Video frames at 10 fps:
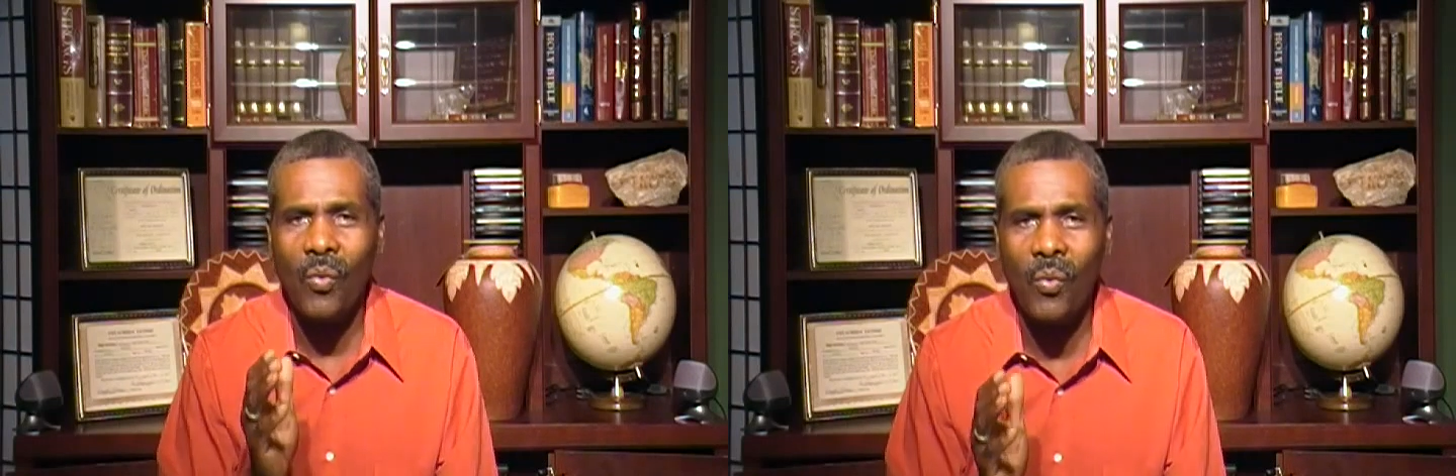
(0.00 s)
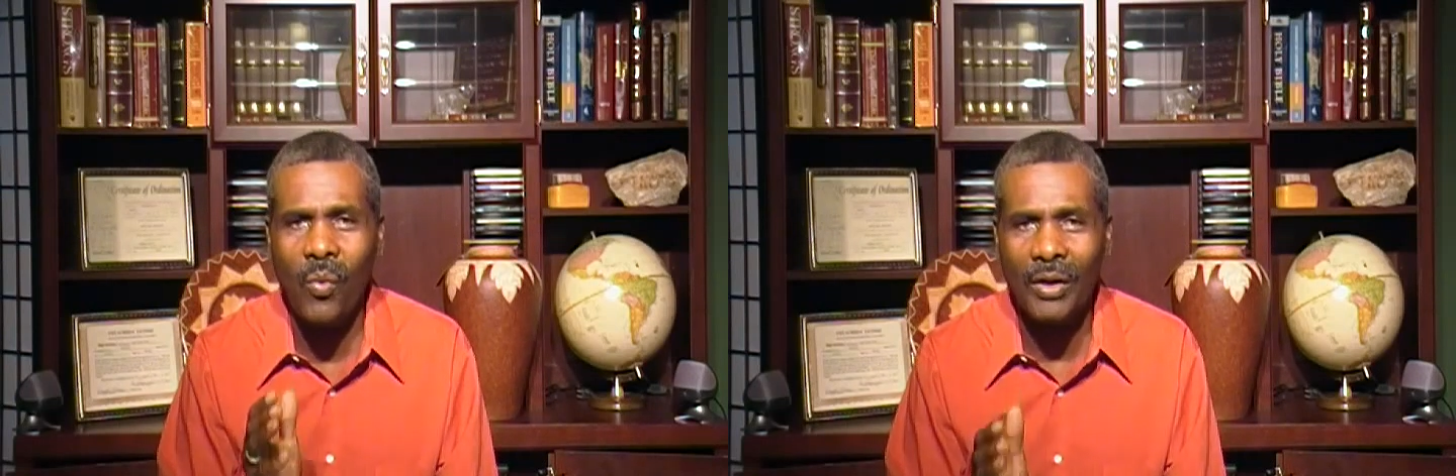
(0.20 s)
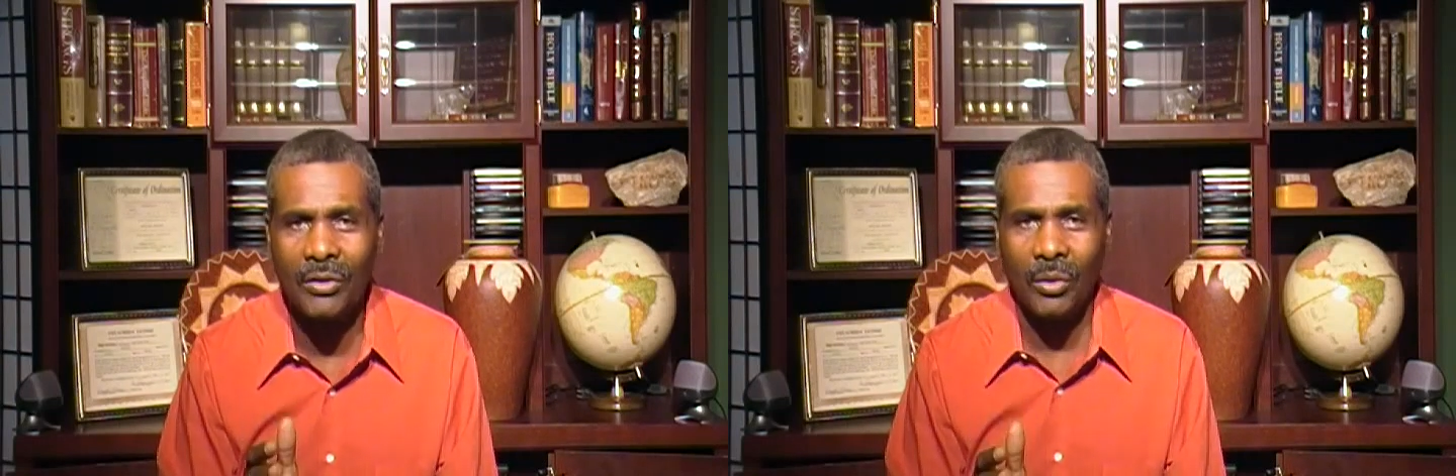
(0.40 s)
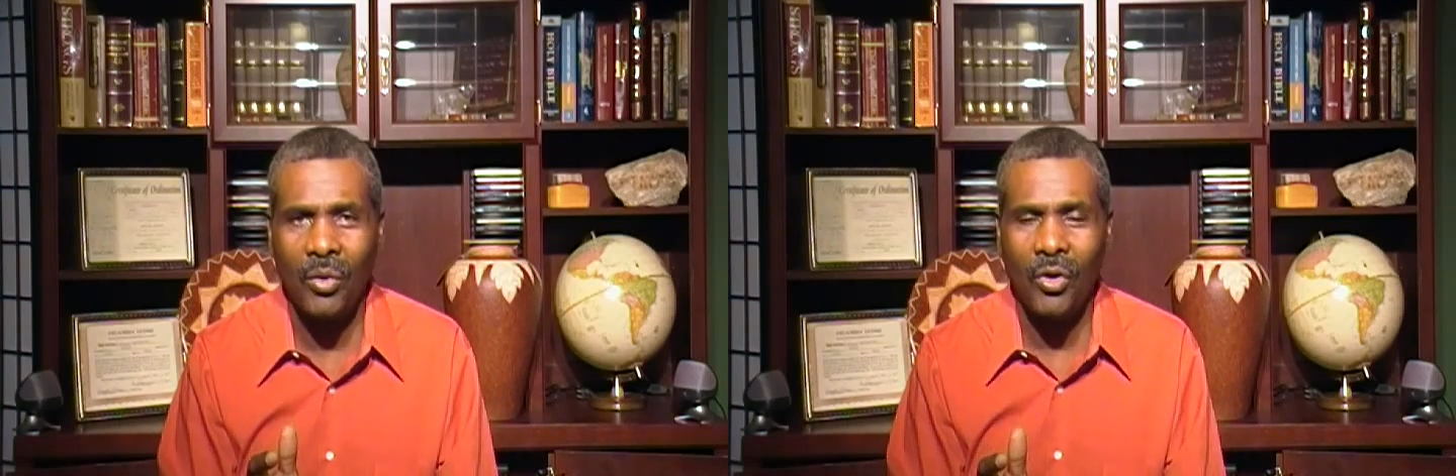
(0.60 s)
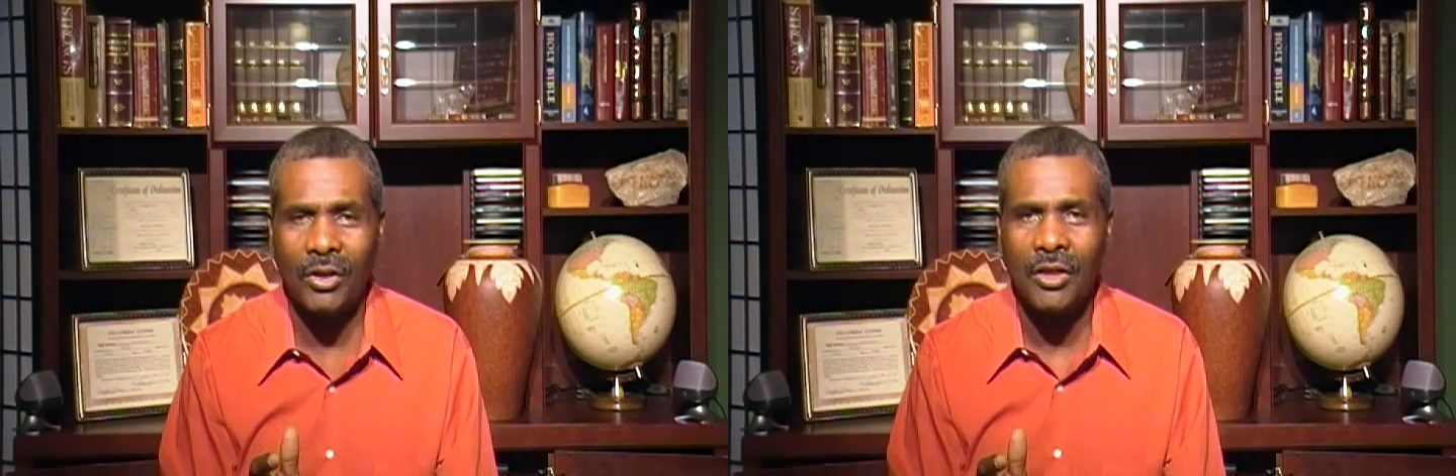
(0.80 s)
with the
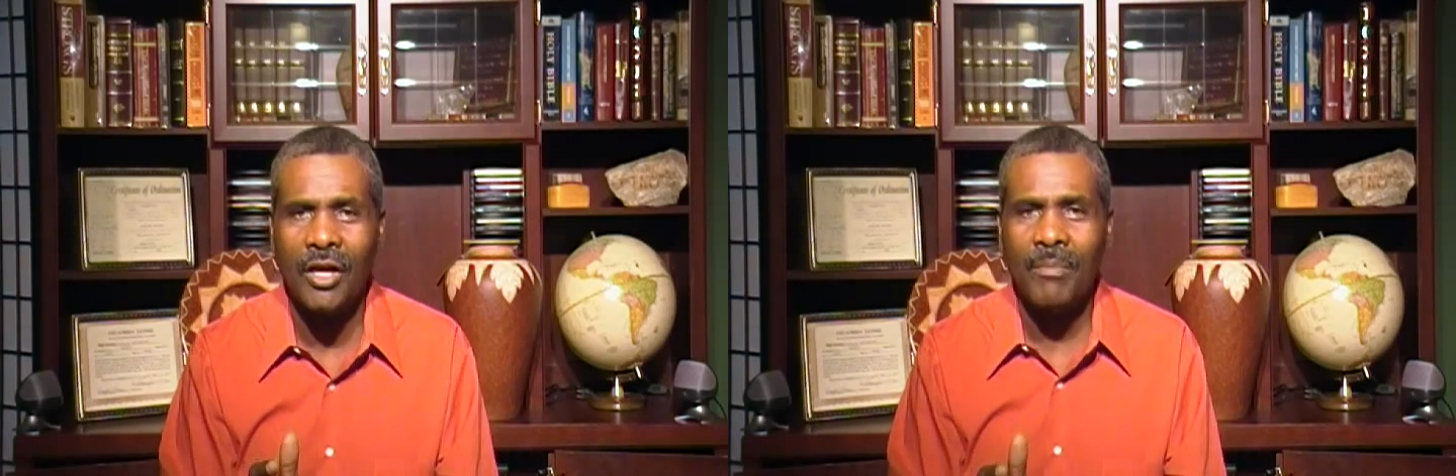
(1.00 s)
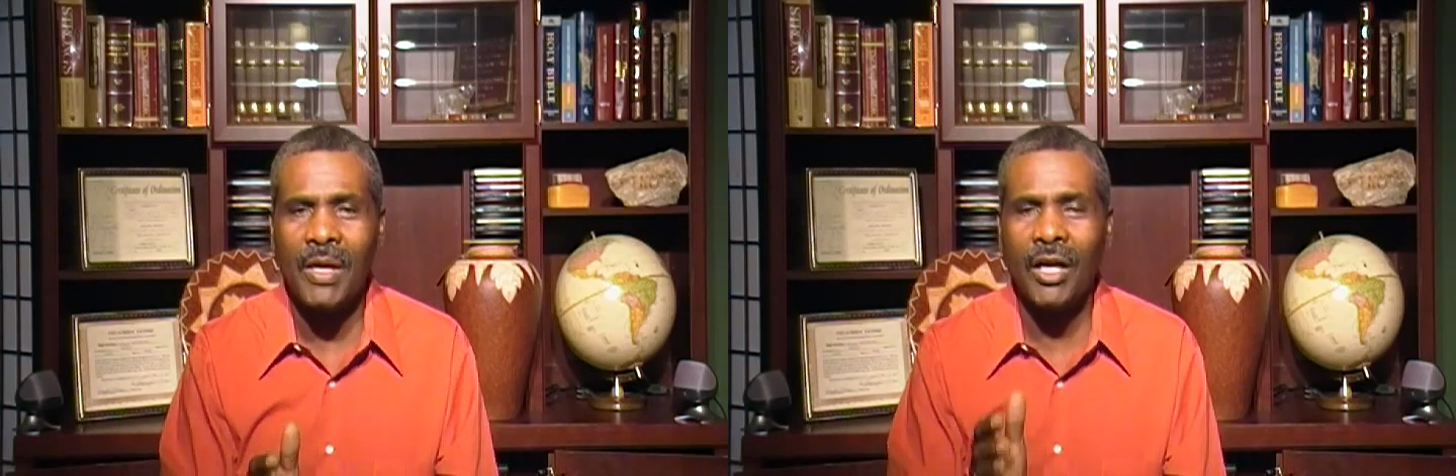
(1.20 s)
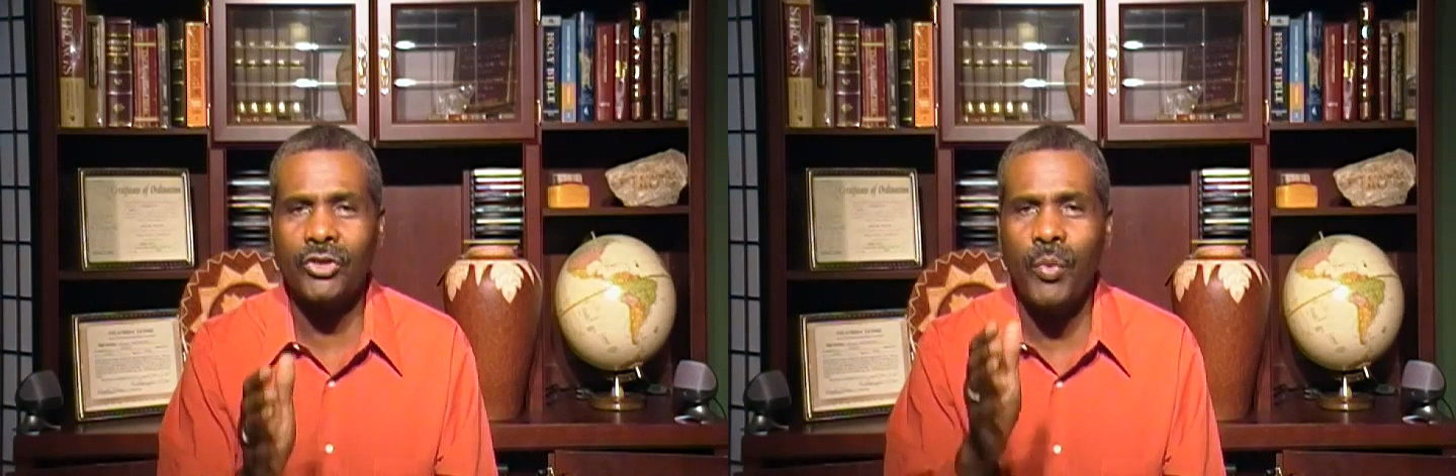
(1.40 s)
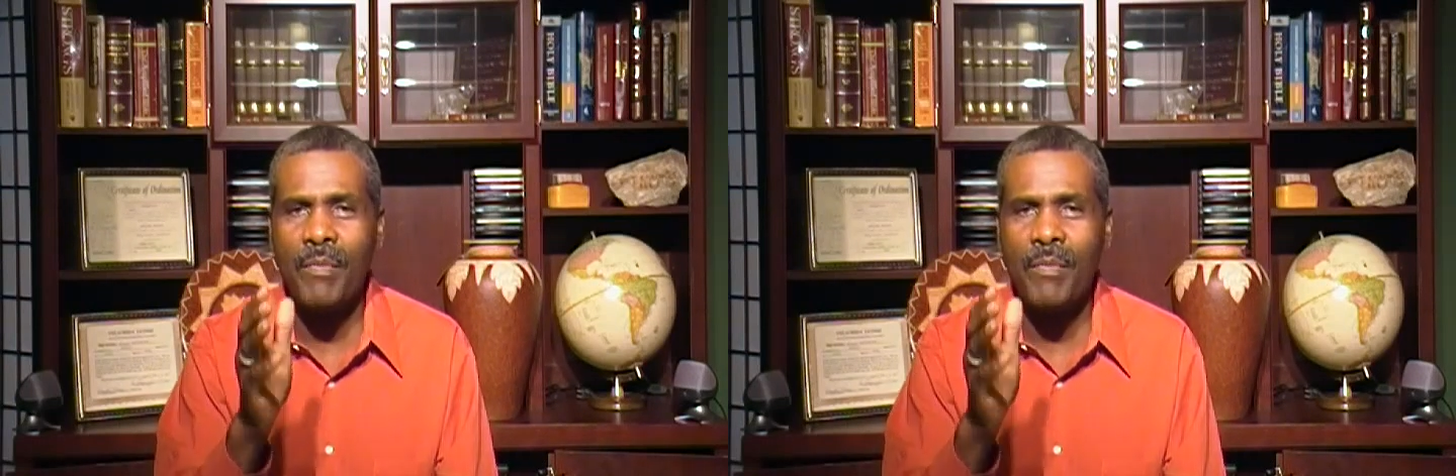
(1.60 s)
Lord because